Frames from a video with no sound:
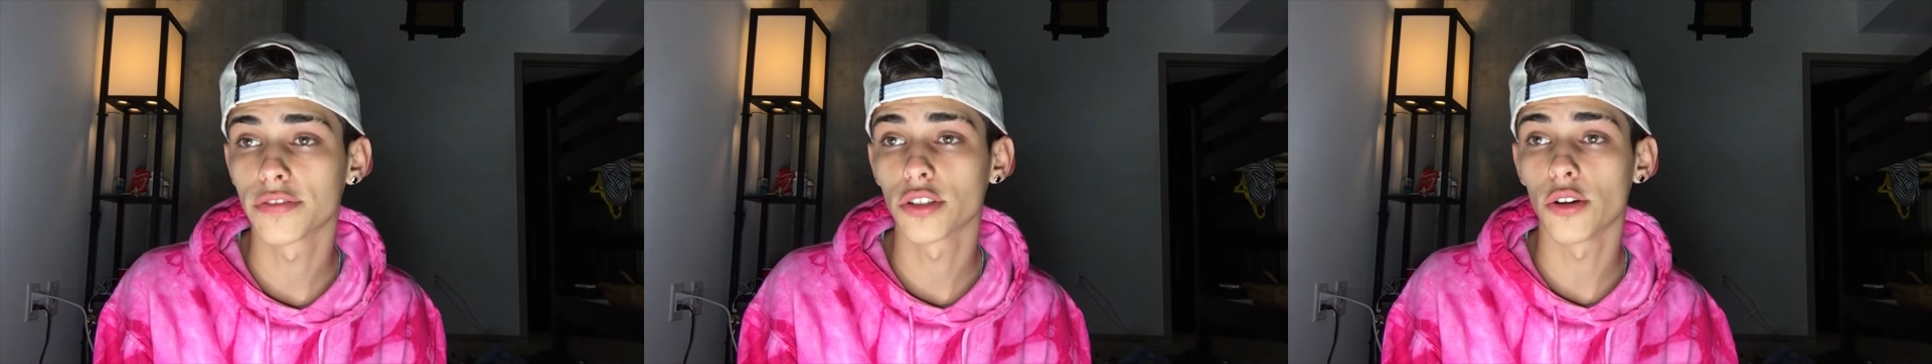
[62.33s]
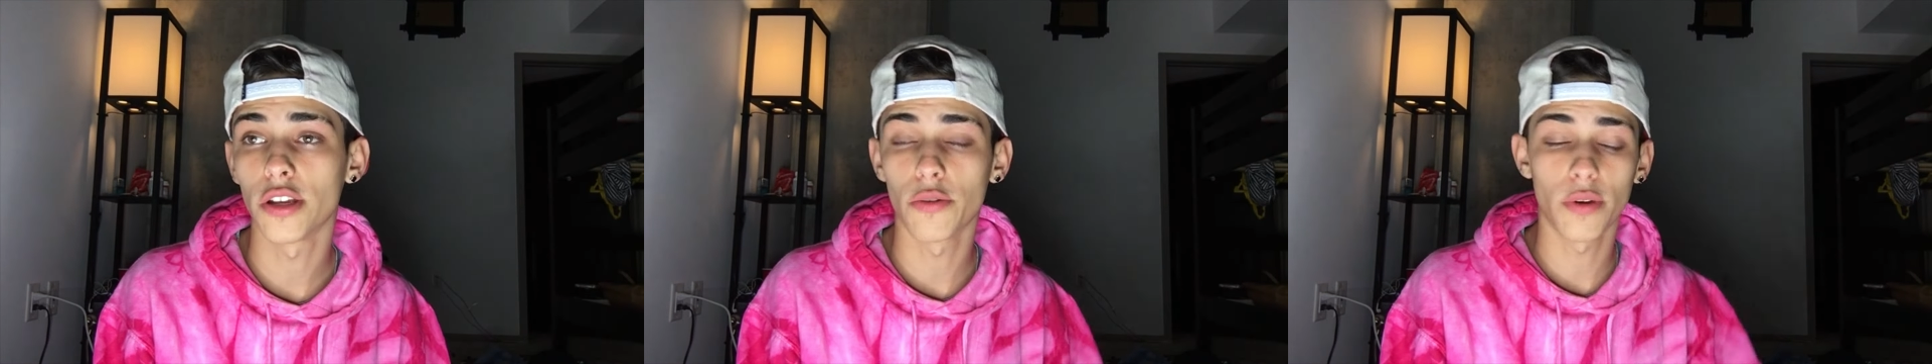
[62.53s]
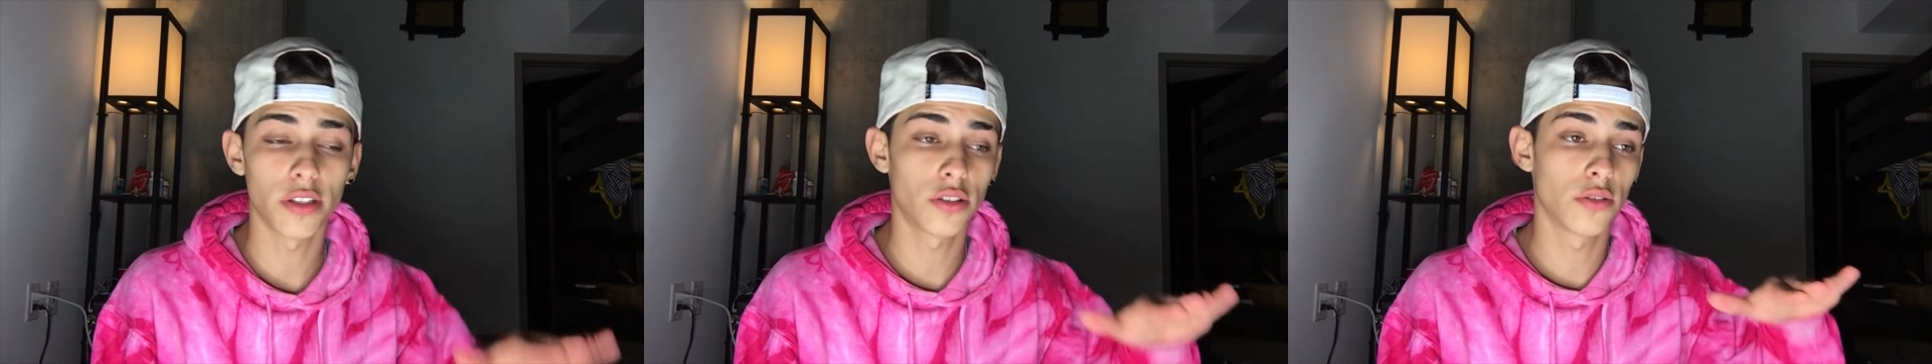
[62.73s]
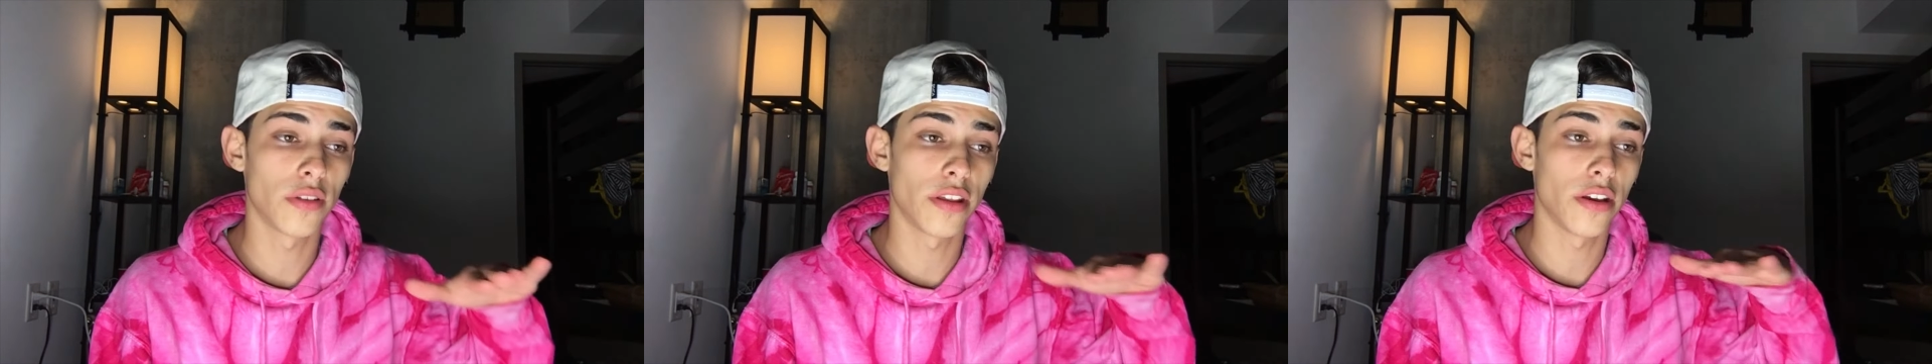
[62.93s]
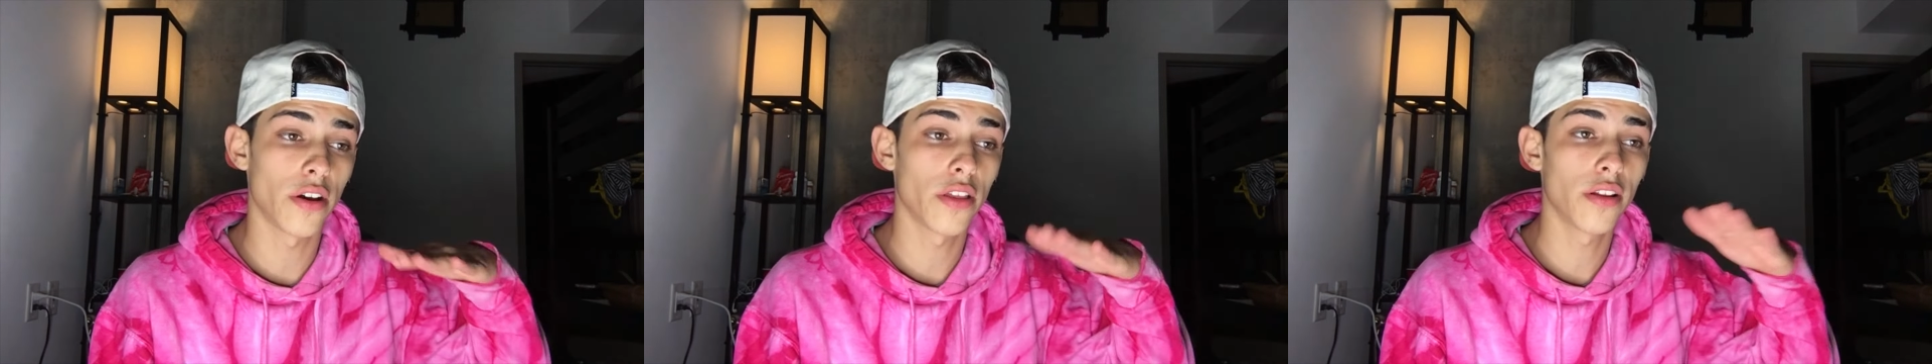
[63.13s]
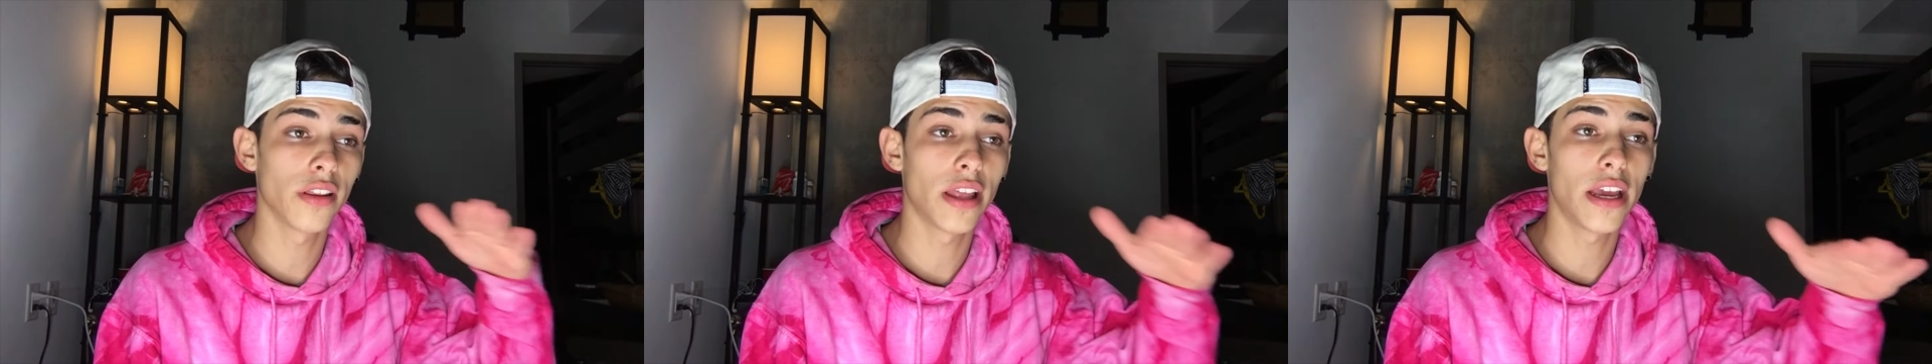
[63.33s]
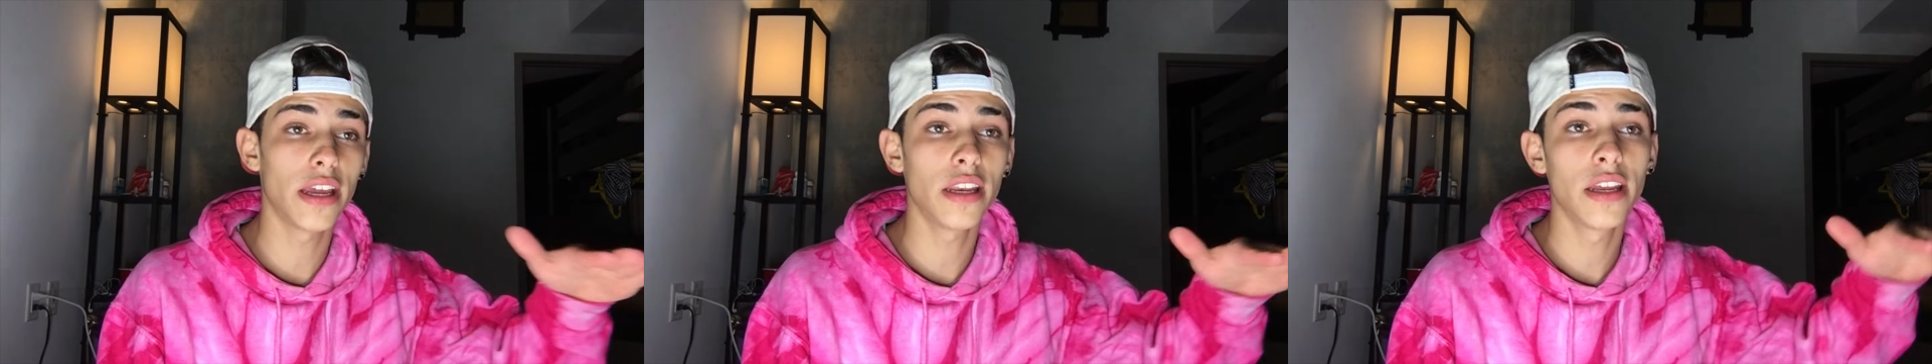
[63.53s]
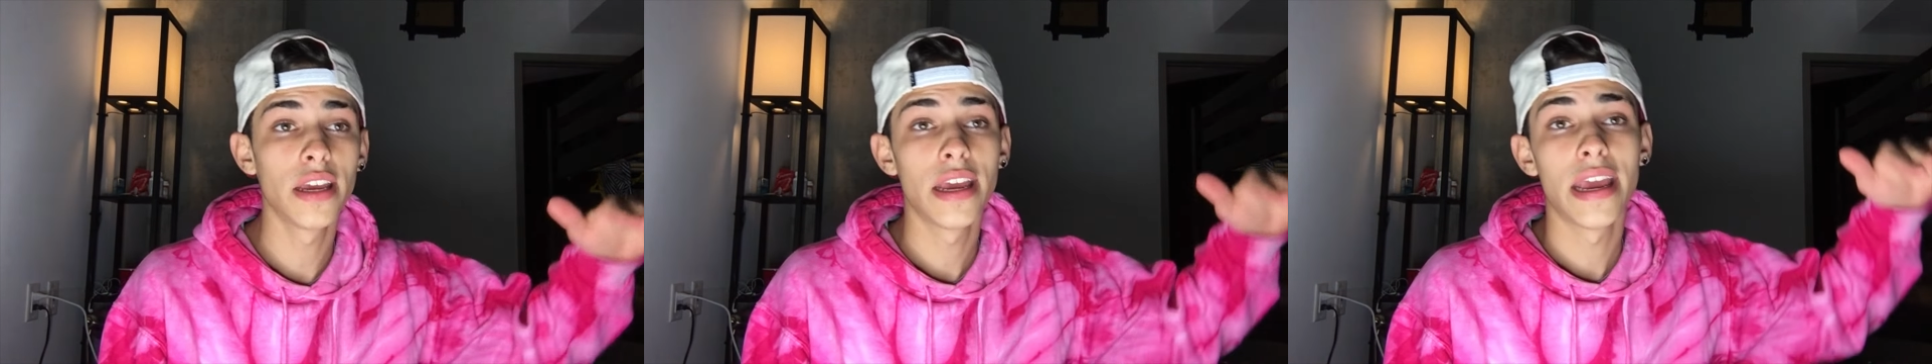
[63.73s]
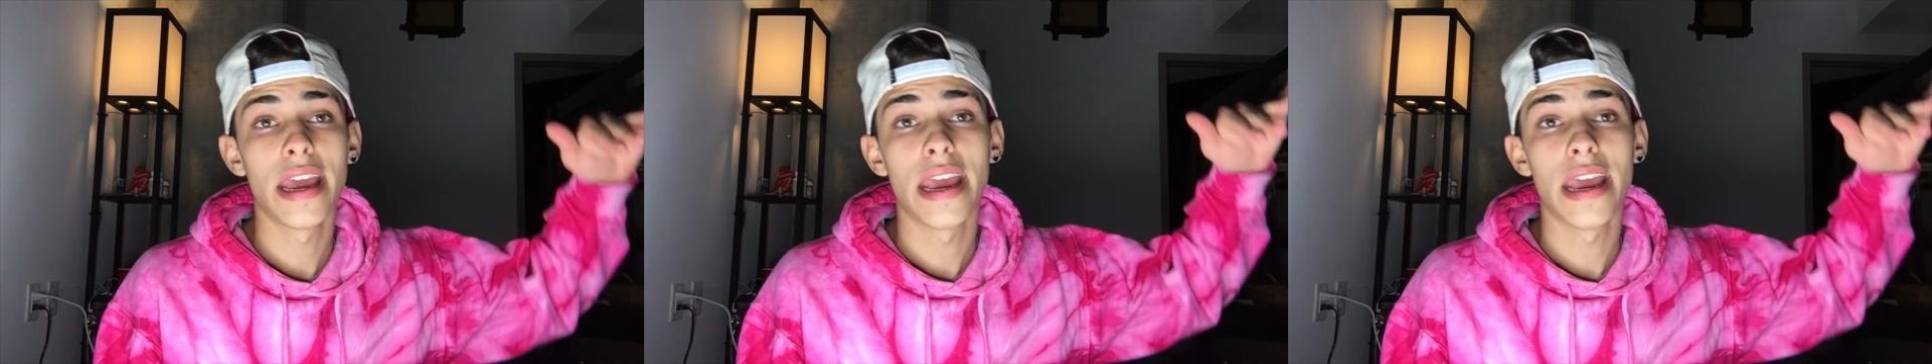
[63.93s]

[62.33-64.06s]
So he went to the other lane